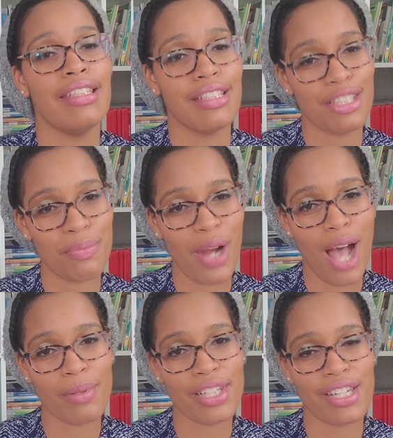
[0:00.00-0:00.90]
you're
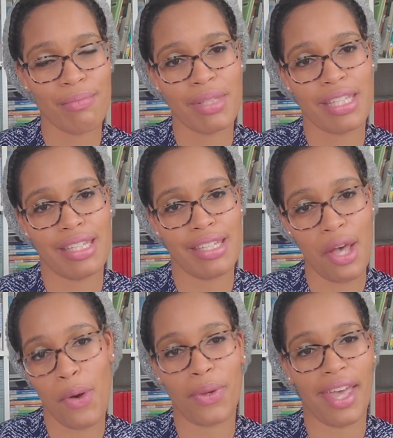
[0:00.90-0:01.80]
probably gonna be
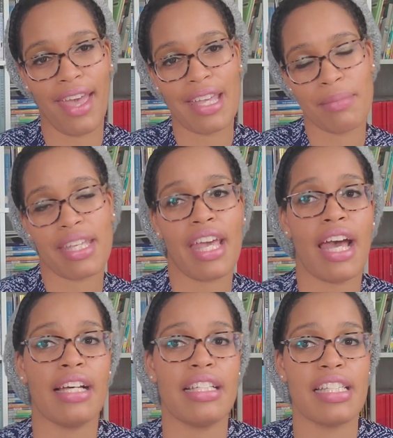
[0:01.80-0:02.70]
okay,
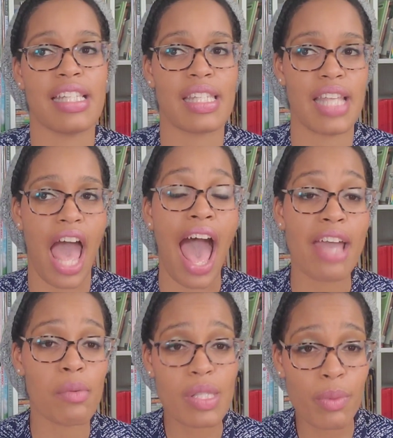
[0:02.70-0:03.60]
because
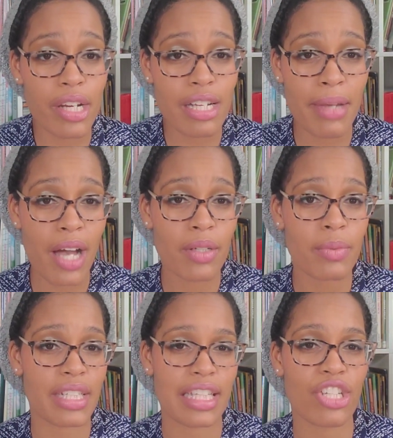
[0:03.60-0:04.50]
I was worried about it
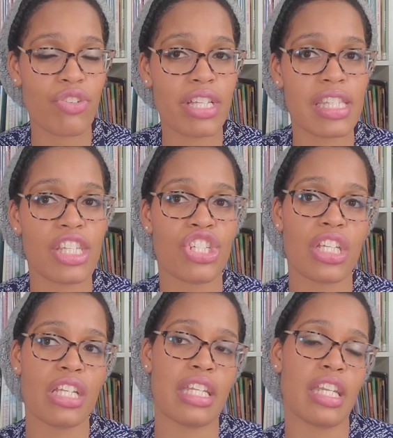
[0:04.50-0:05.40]
when he
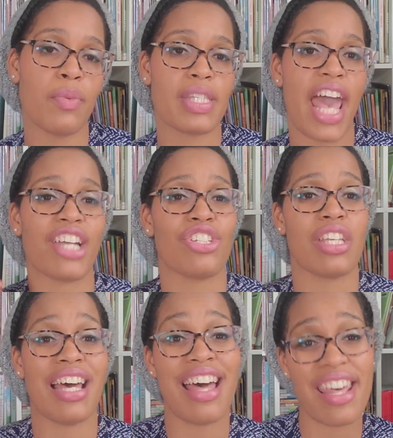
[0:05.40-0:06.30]
transitioned, and he was
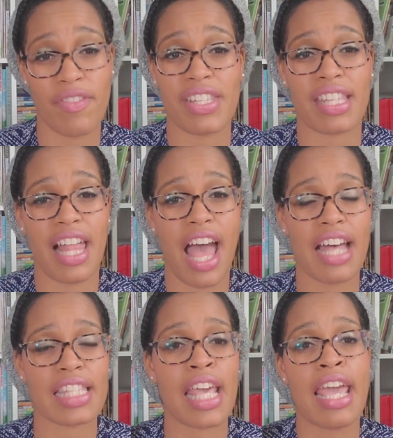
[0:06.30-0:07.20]
actually ahead of his
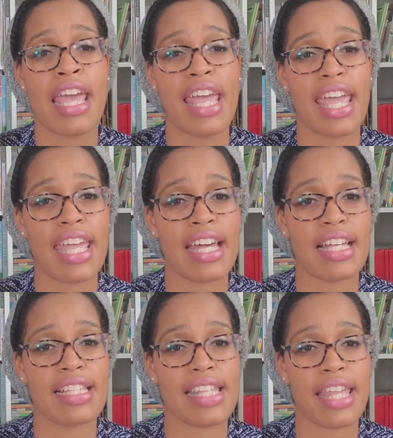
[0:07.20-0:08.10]
class.
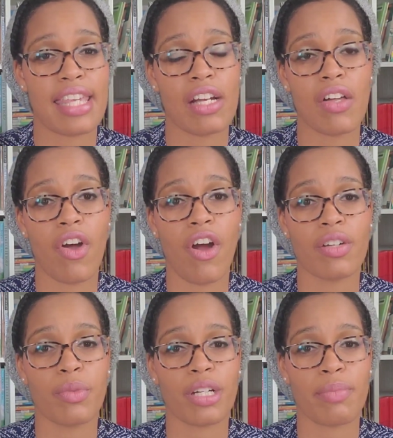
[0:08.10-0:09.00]
And I think all the
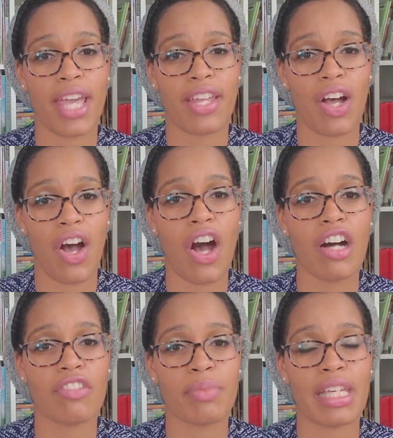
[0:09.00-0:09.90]
hard work paid
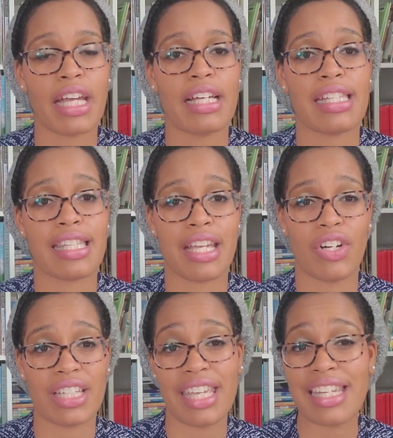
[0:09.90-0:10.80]
off, because
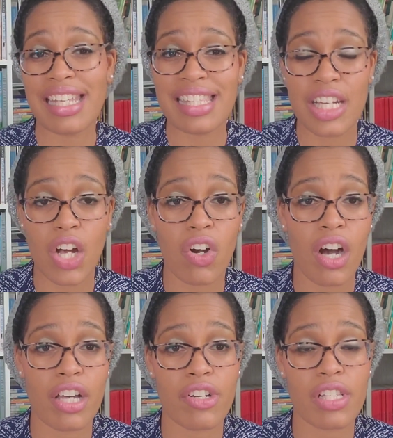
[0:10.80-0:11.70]
now again he's in all
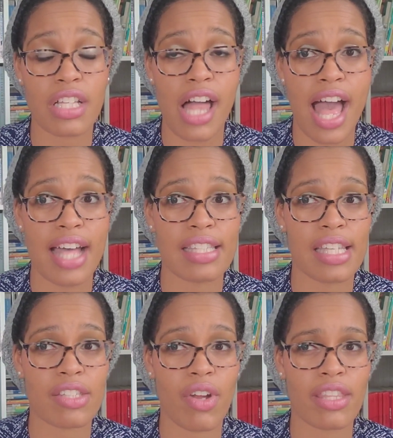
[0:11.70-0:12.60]
honors
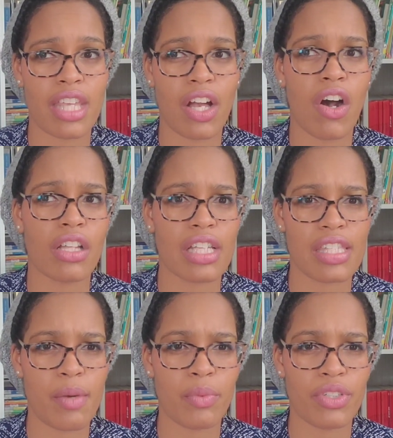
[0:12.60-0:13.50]
classes, or I think all
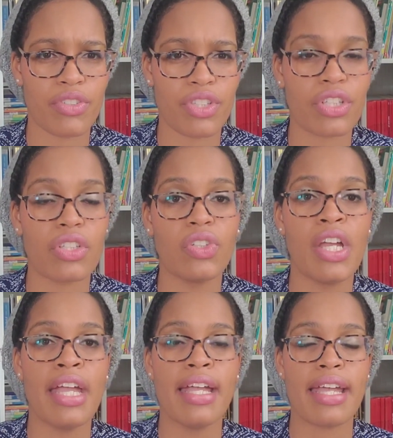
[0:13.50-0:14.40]
except one or two,
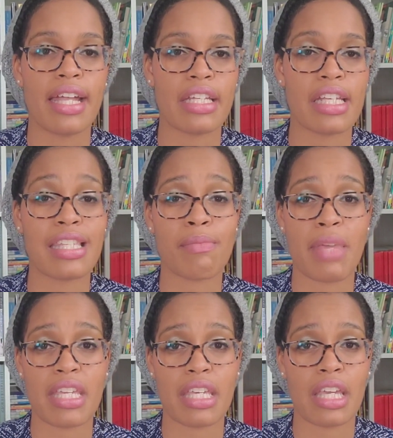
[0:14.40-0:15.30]
and he's
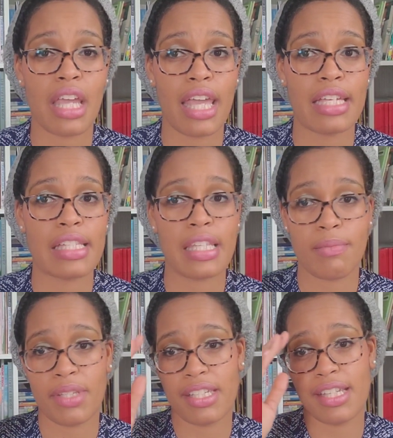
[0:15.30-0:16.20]
making A's
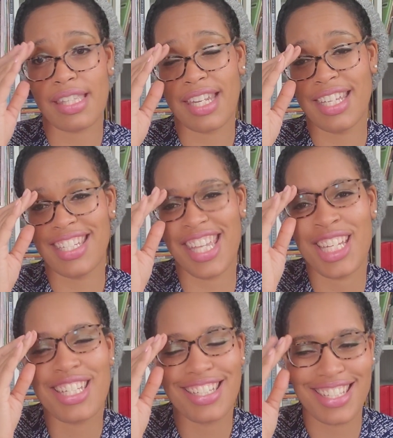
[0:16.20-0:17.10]
and B's. And he did
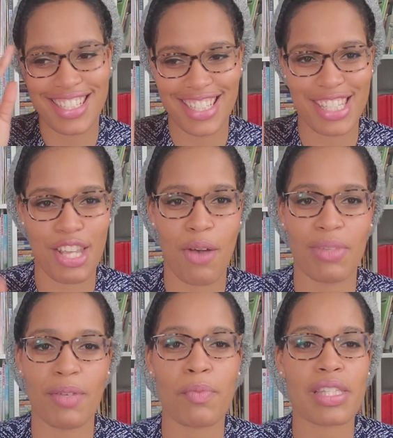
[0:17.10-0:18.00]
he did tell
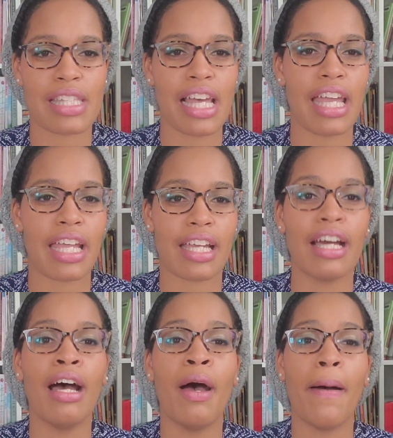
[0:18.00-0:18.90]
me, it was like,
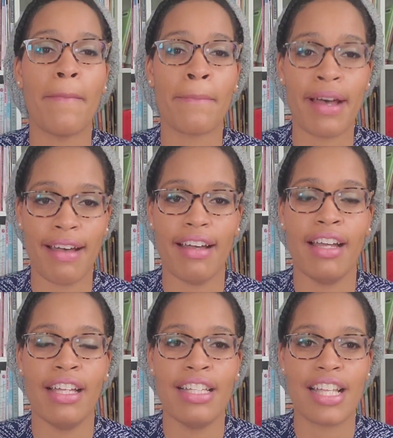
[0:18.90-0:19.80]
Ma,
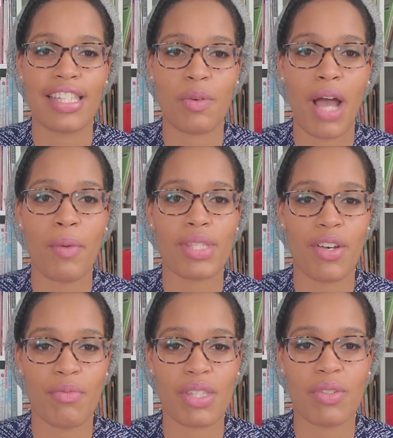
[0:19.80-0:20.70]
so I was
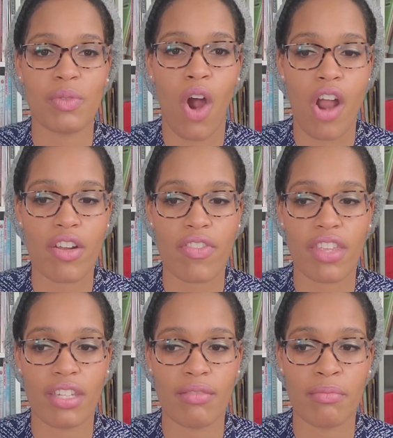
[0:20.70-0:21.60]
homeschooled harder
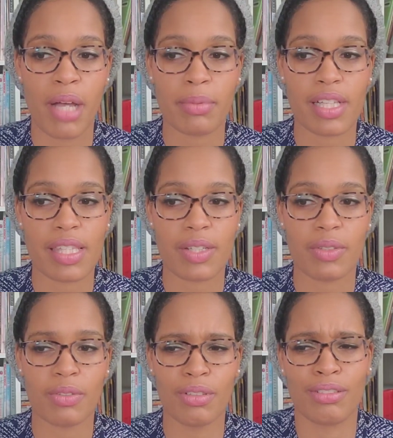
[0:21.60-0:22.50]
than public school.